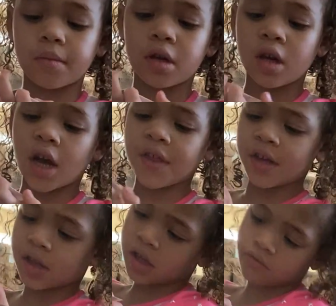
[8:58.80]
some. I
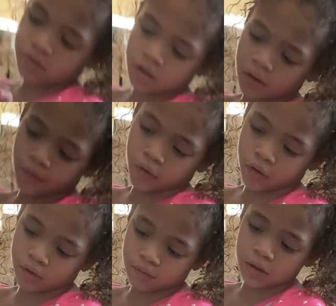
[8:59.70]
think these ones are for
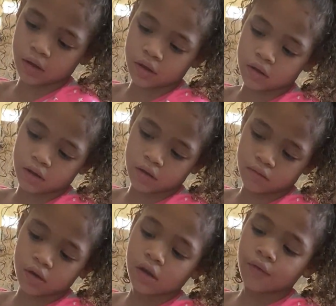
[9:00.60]
them and this
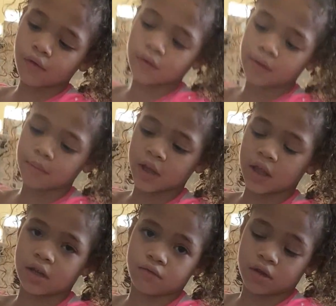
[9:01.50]
for them and
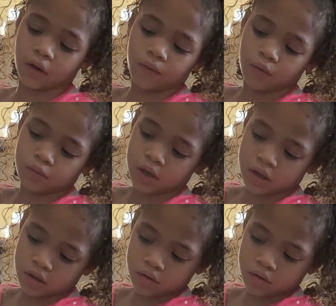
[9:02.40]
these ones are for me.